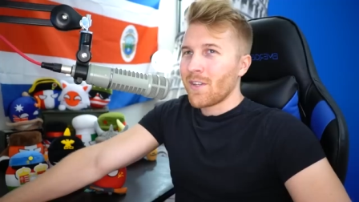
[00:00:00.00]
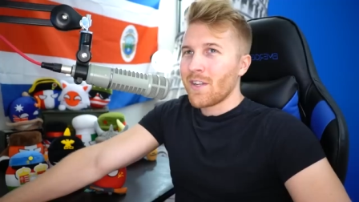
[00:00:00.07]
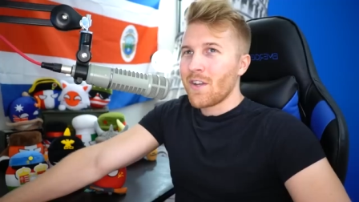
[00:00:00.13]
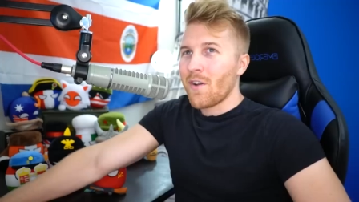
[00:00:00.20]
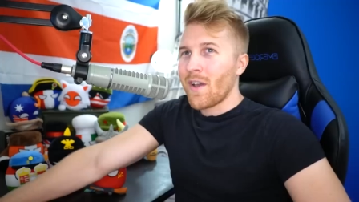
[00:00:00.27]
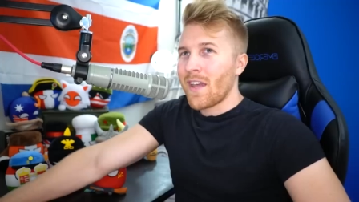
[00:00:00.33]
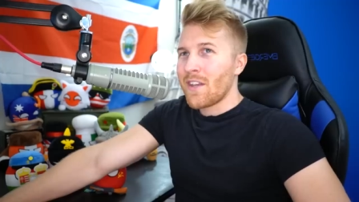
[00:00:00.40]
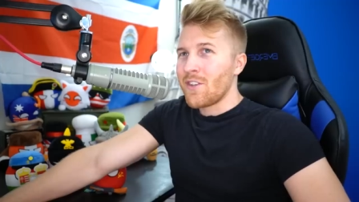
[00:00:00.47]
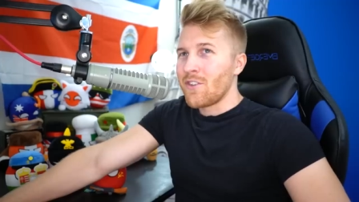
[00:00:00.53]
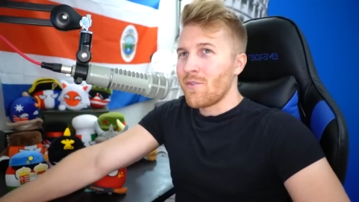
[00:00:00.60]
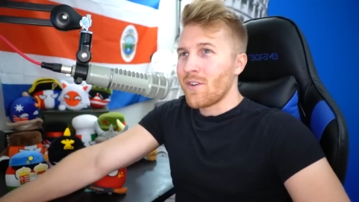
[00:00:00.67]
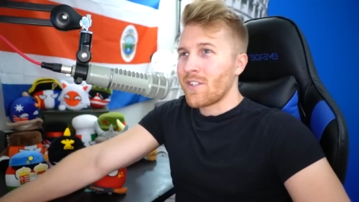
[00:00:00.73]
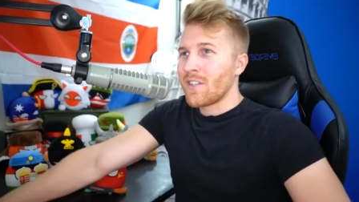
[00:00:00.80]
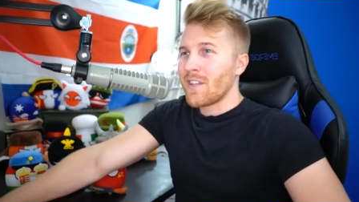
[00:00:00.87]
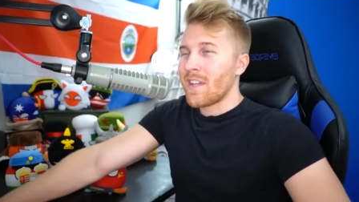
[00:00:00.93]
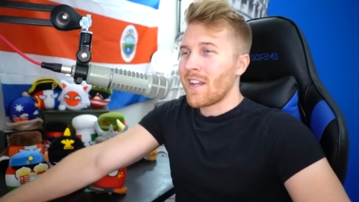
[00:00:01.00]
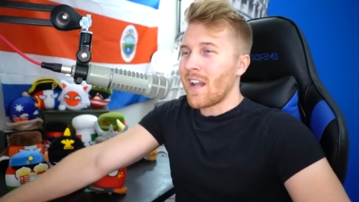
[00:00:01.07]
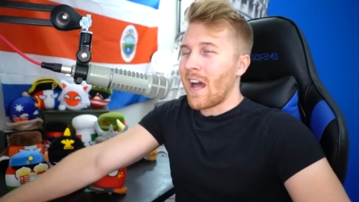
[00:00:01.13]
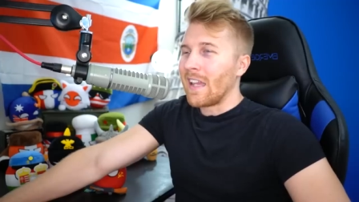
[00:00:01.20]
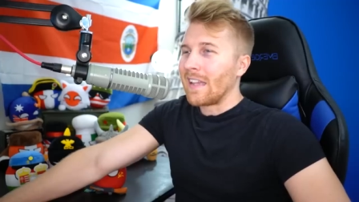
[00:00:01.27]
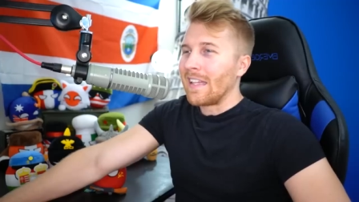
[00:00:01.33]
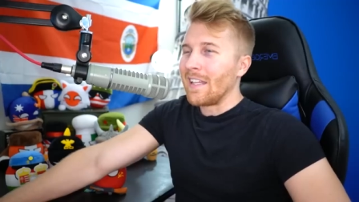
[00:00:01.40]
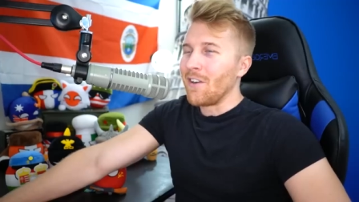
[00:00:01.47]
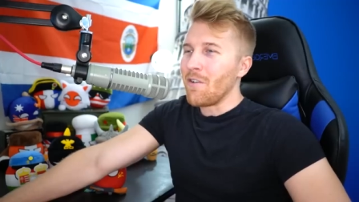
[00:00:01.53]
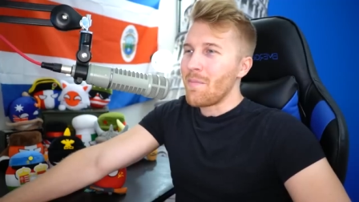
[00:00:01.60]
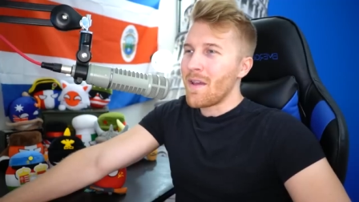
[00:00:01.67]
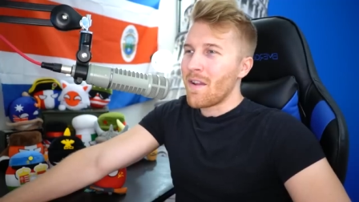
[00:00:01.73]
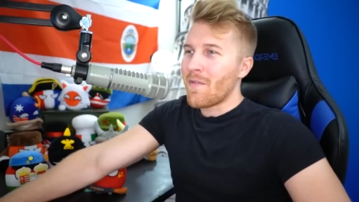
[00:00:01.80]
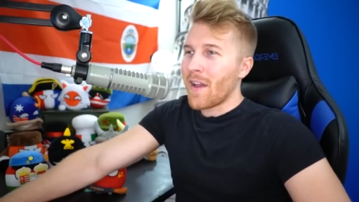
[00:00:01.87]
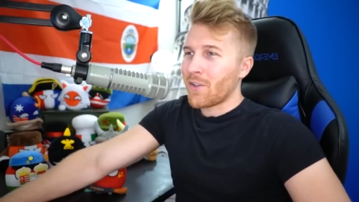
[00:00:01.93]
gonna go ahead and do it to get a little
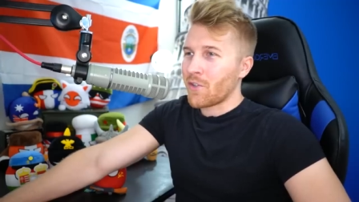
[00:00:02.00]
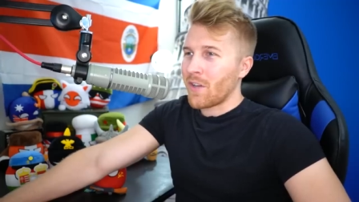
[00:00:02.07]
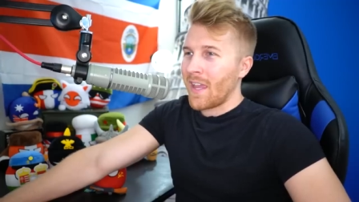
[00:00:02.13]
bit of extra